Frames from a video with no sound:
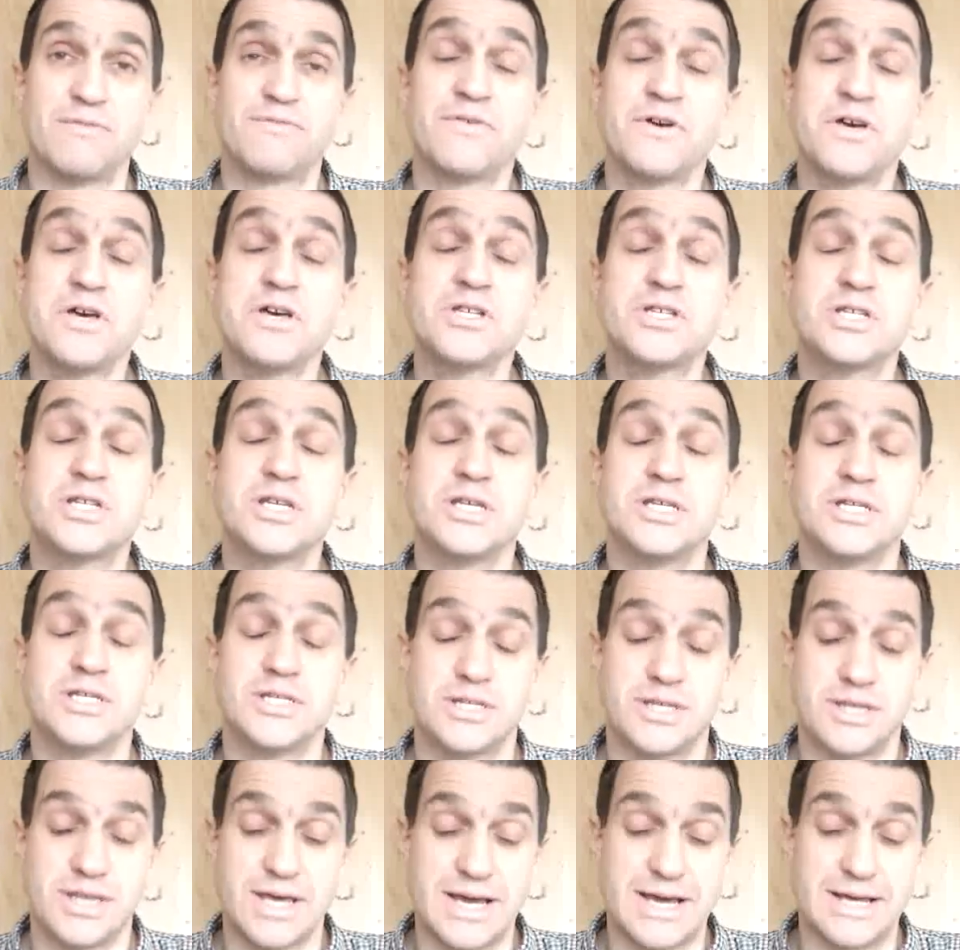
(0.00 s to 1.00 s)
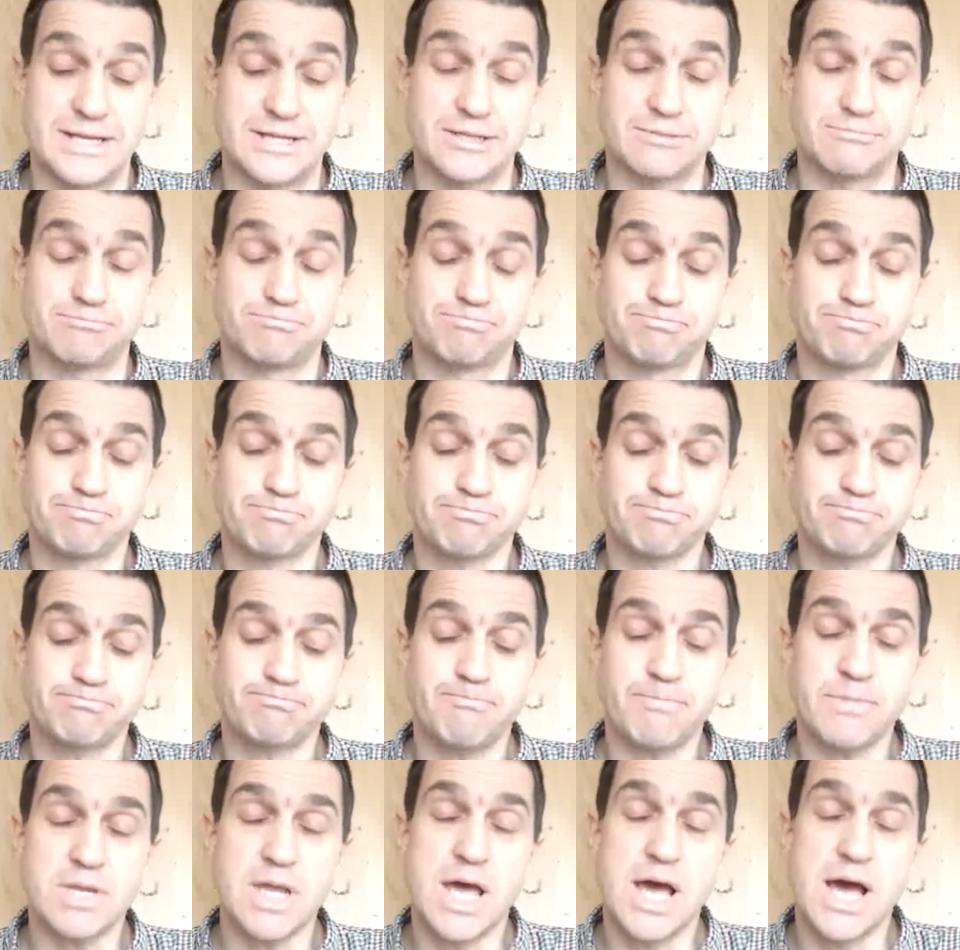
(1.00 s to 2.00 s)
The first is that
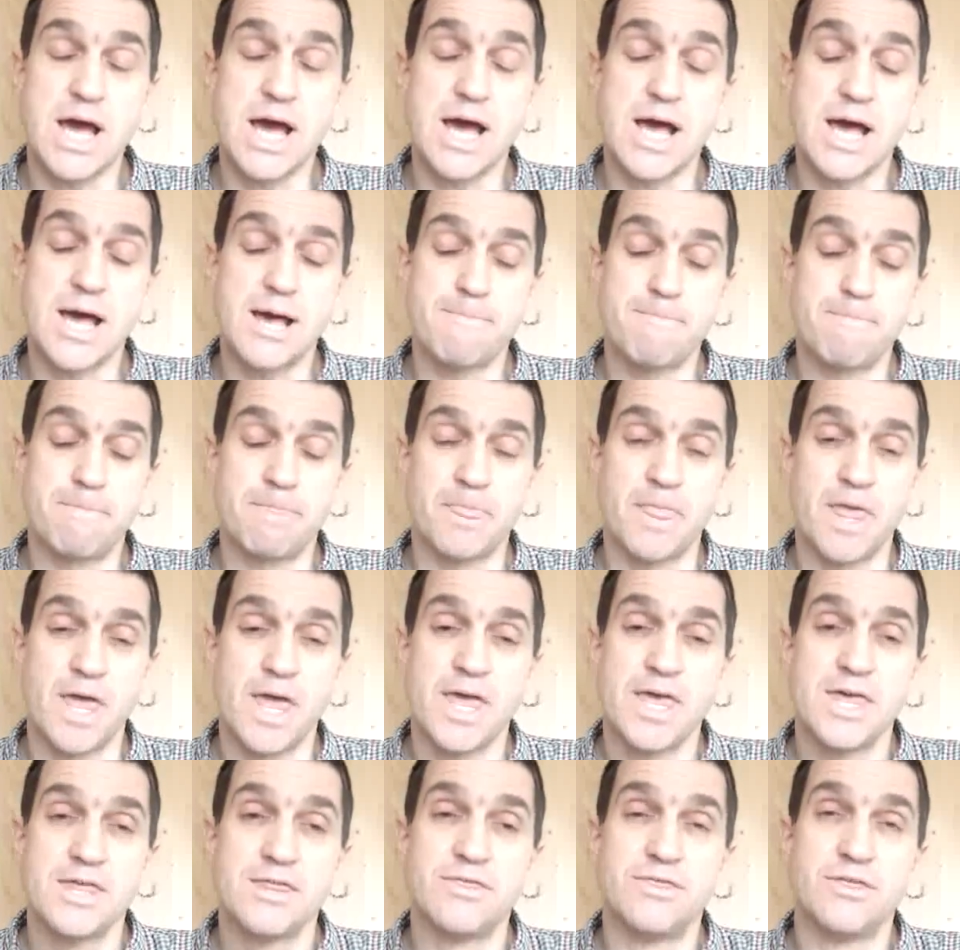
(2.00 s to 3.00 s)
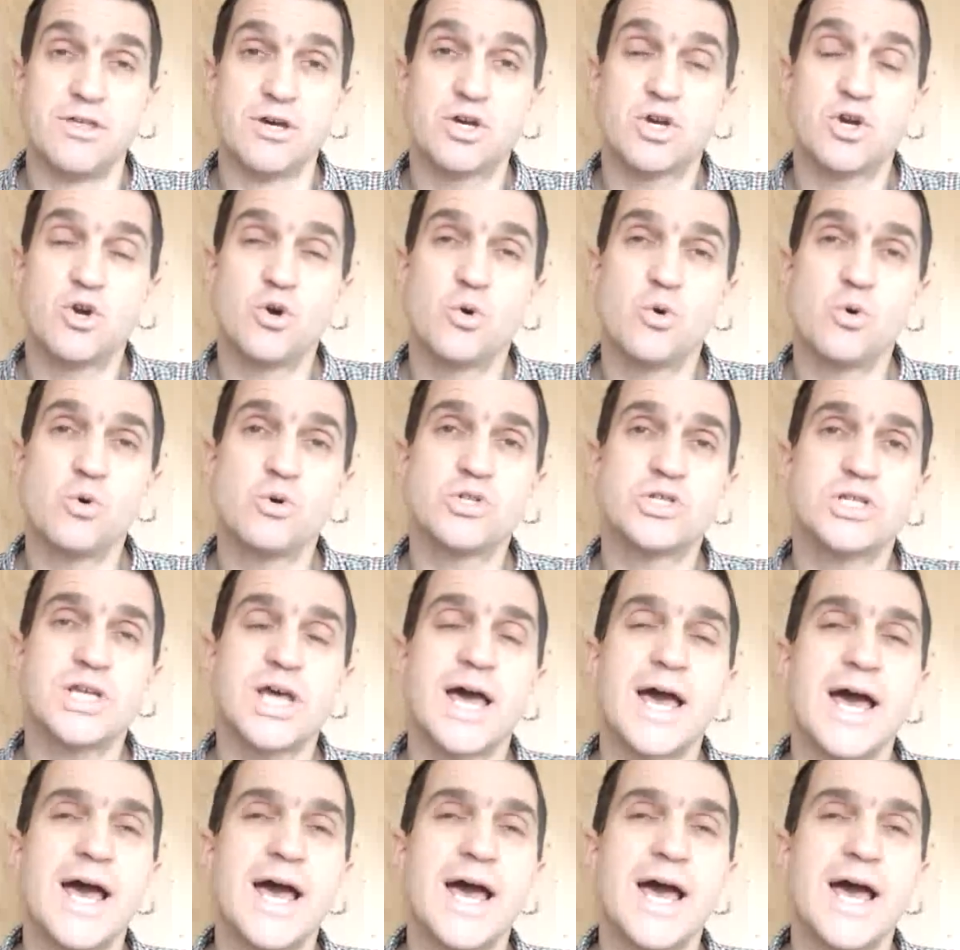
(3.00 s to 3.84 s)
the course